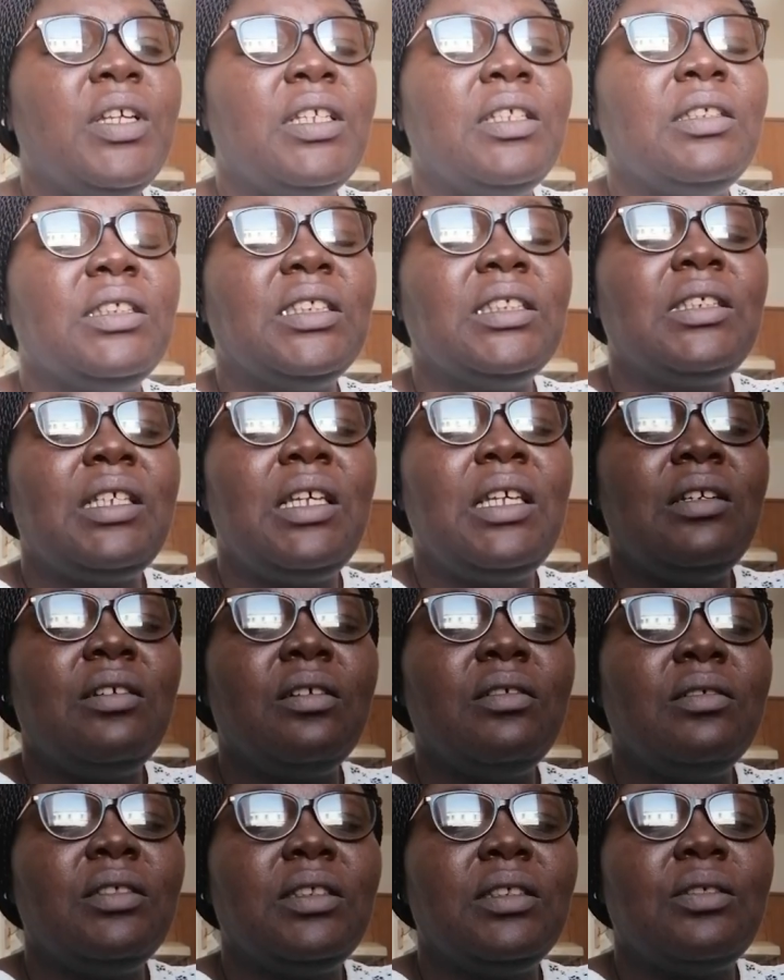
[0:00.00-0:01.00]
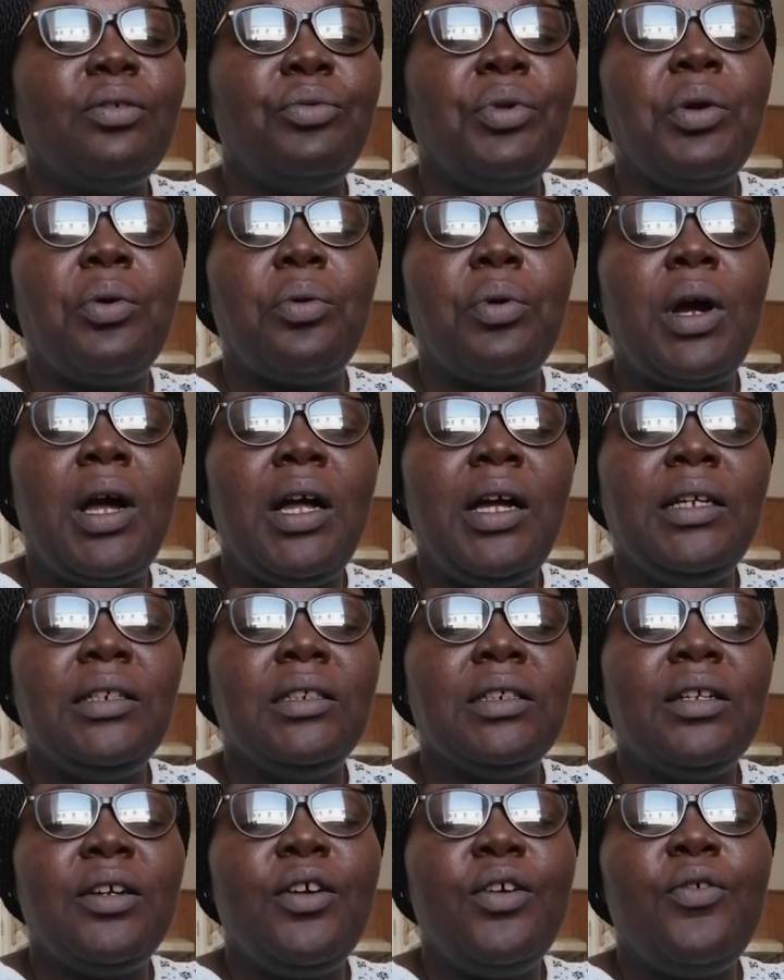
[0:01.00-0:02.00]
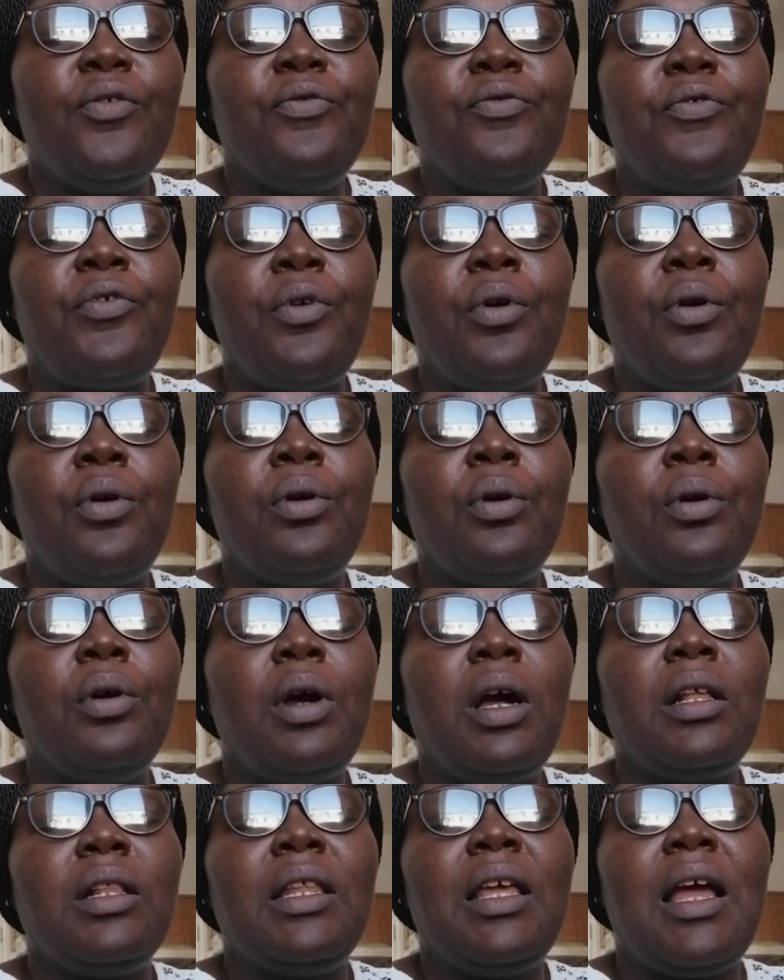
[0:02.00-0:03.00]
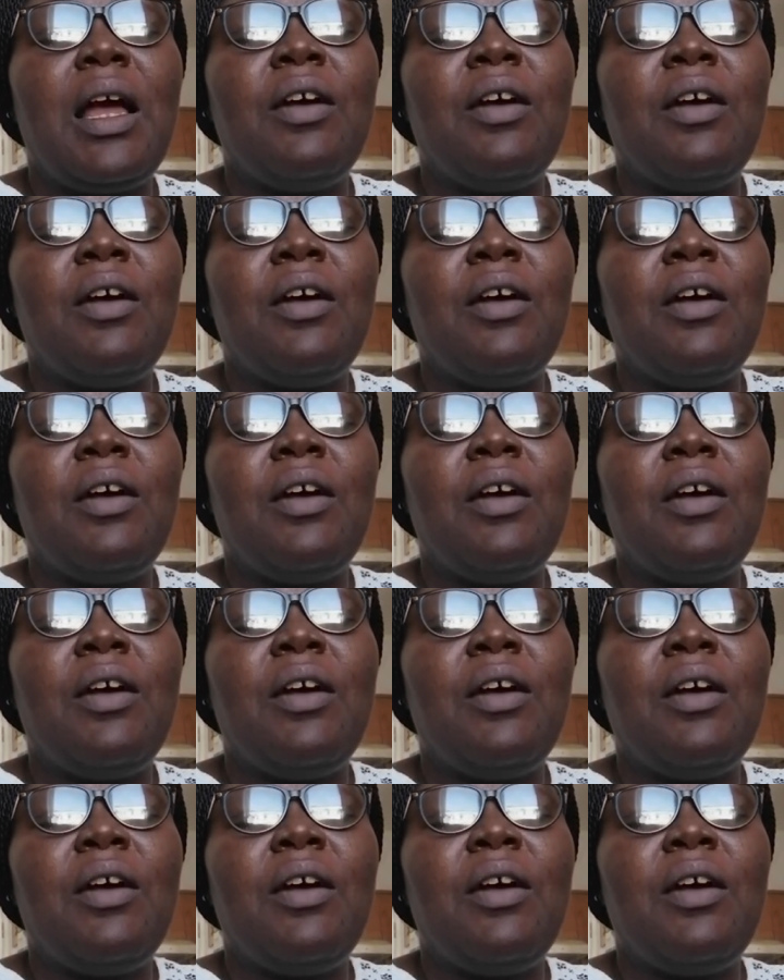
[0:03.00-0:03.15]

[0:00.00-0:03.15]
the skills required for the